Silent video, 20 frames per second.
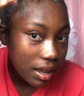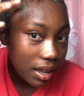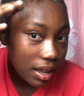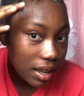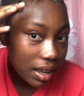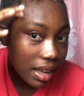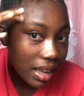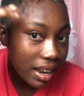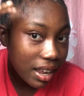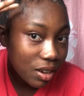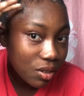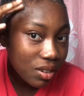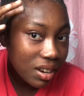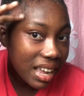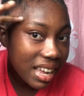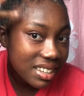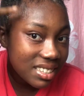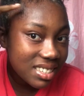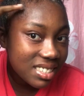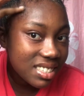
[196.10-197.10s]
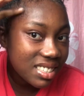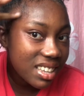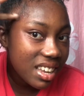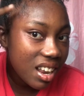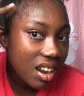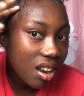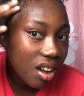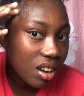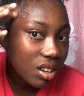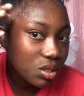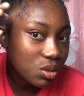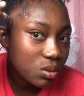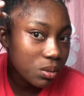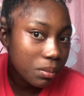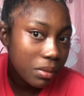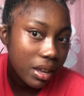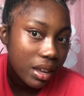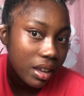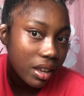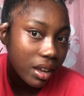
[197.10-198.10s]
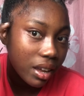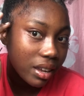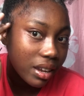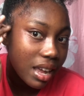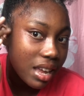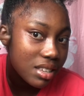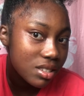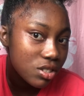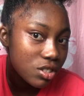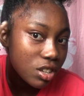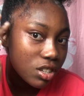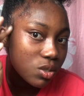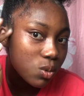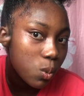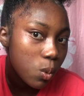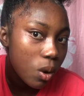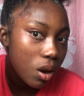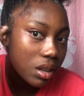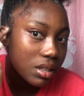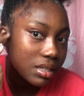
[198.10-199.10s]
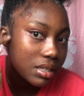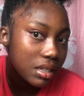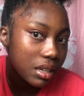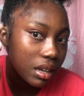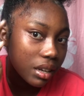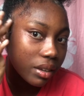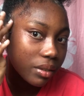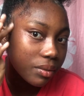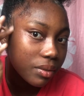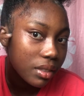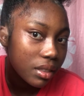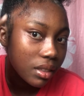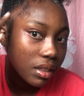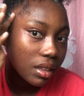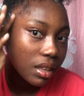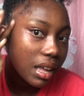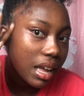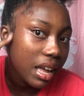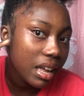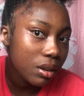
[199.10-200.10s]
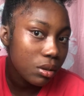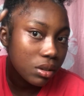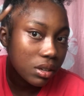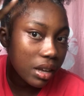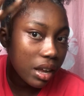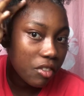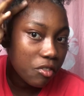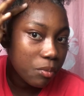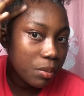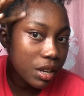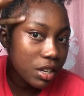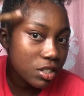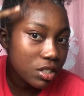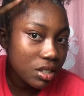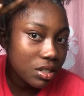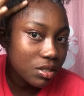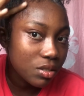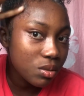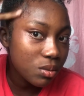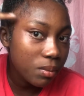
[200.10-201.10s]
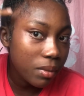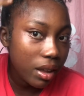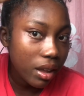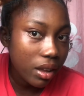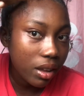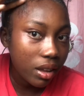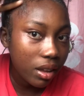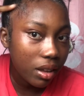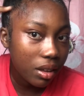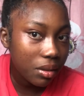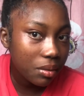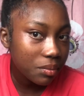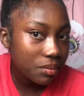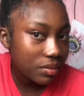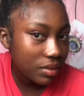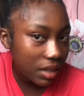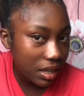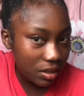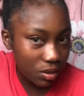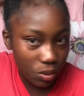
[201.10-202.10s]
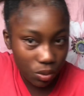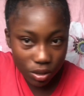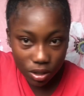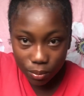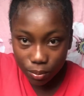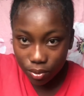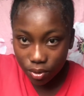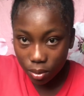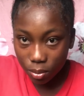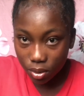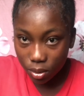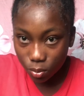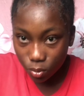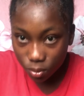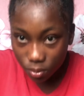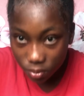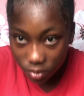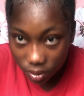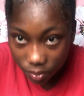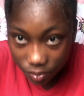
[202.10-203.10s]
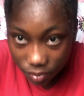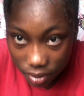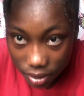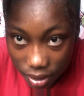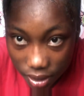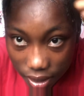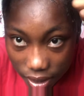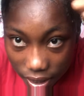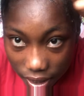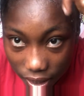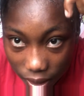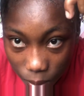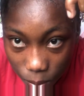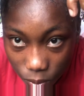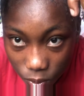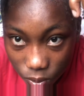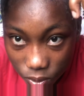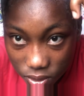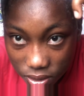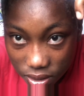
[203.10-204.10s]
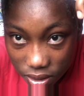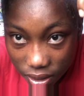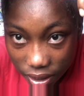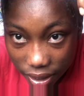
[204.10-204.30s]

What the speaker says: And I don't like to stay long doing my hair. That is just one thing. I don't have patience to do my hair. That's the only problem with me. I'm going to